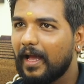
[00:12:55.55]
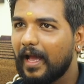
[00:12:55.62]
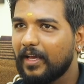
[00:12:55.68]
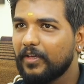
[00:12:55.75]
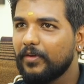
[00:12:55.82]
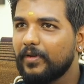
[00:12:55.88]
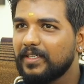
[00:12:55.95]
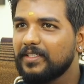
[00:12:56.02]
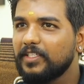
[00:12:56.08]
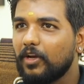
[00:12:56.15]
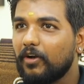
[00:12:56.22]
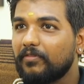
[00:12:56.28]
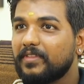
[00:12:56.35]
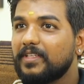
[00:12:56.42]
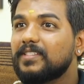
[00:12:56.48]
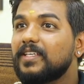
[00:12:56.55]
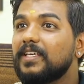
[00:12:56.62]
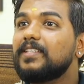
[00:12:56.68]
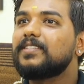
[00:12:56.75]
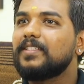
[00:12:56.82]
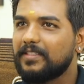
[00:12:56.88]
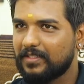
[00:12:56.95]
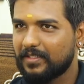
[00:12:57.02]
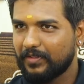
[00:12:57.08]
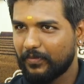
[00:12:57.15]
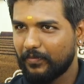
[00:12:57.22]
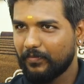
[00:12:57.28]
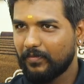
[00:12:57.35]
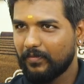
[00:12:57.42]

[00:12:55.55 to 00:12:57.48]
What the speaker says: accuracy of the seasons?